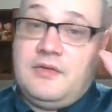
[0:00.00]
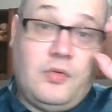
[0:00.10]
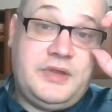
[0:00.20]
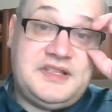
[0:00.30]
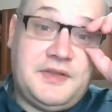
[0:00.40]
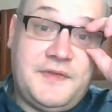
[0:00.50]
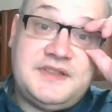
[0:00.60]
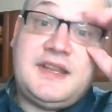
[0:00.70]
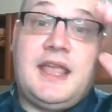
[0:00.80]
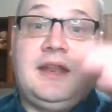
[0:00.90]
only
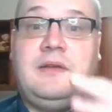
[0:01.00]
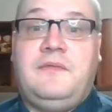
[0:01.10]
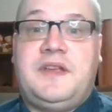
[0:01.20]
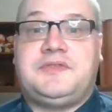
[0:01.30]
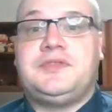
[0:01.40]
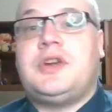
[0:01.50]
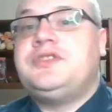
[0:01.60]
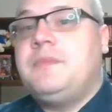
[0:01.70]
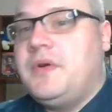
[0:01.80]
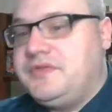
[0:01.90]
sophisticated investors are
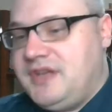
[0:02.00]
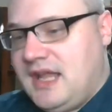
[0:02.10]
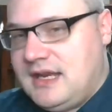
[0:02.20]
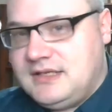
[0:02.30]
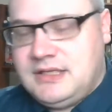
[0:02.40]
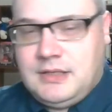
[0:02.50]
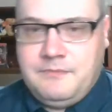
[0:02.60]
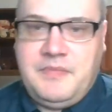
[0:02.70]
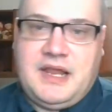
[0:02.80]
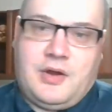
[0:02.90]
supposed to get into them,
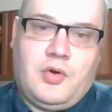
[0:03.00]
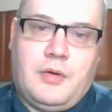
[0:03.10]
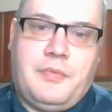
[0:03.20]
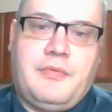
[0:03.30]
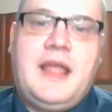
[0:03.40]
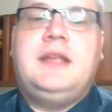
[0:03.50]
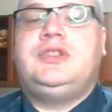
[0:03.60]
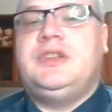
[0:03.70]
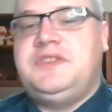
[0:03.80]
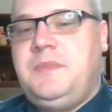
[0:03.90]
bigger
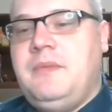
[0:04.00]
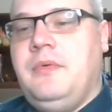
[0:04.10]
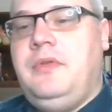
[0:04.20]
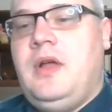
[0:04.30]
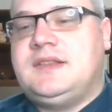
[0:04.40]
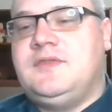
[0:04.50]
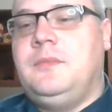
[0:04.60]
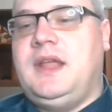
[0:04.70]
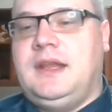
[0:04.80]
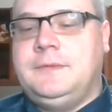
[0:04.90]
corporations, people with lots of
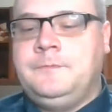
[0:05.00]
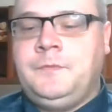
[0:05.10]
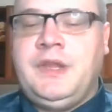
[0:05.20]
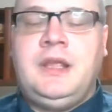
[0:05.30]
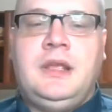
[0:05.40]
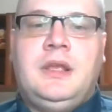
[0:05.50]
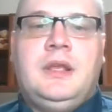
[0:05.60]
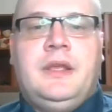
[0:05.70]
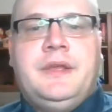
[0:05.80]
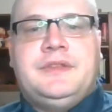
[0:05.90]
money.
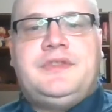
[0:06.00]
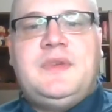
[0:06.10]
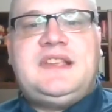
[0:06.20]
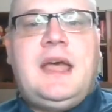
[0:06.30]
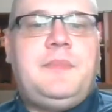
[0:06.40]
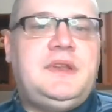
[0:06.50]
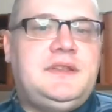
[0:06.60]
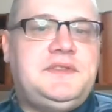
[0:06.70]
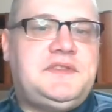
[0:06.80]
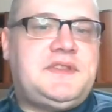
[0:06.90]
So what's happened
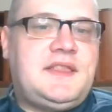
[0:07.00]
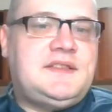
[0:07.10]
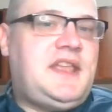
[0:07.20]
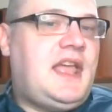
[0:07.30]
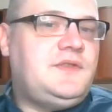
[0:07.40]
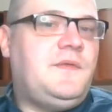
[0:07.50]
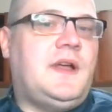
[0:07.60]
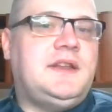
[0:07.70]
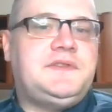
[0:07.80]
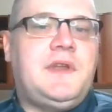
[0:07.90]
is that this hedge
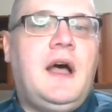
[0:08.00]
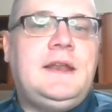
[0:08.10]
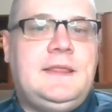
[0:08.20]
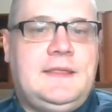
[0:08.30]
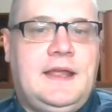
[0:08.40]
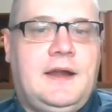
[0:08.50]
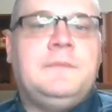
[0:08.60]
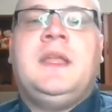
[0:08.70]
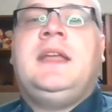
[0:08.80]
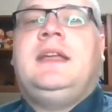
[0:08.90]
fund has gone in there
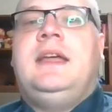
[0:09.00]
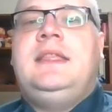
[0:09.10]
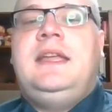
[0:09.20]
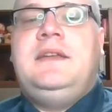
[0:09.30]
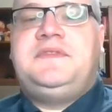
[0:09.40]
and they have